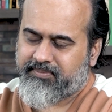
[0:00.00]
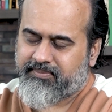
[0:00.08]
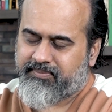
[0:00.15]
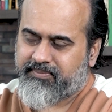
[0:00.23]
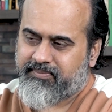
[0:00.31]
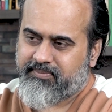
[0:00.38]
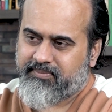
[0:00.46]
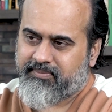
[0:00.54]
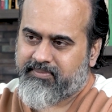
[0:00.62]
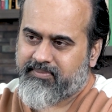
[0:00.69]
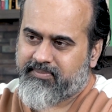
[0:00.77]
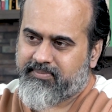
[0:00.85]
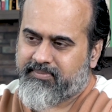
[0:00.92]

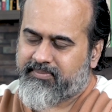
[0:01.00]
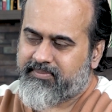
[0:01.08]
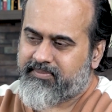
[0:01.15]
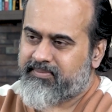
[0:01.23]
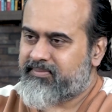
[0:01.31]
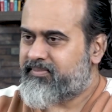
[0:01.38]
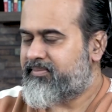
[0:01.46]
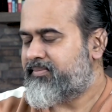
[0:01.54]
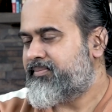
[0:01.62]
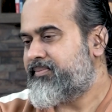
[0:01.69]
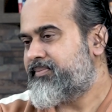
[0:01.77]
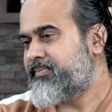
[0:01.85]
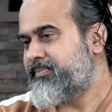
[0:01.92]

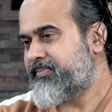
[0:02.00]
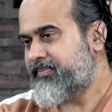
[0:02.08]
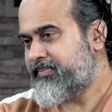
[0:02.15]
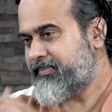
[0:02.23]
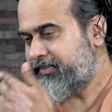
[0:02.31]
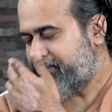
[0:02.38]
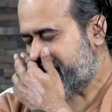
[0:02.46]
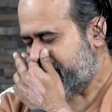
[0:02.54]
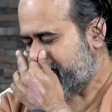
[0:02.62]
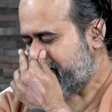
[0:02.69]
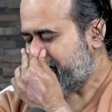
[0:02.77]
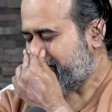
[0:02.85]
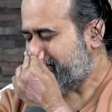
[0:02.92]

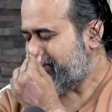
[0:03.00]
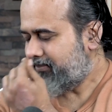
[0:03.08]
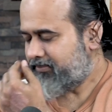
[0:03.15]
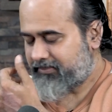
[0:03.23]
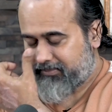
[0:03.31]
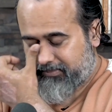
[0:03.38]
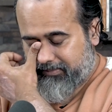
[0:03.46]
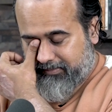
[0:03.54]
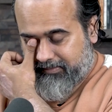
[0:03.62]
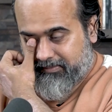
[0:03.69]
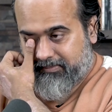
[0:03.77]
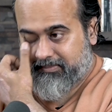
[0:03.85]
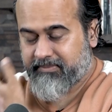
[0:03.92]

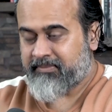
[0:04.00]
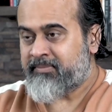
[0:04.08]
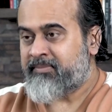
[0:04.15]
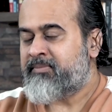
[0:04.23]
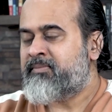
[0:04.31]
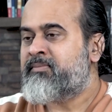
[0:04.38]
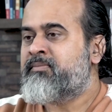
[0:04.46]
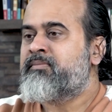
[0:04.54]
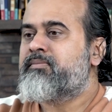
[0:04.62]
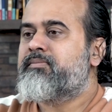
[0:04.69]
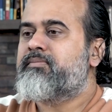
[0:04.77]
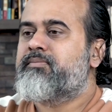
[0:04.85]
This person isn't speaking.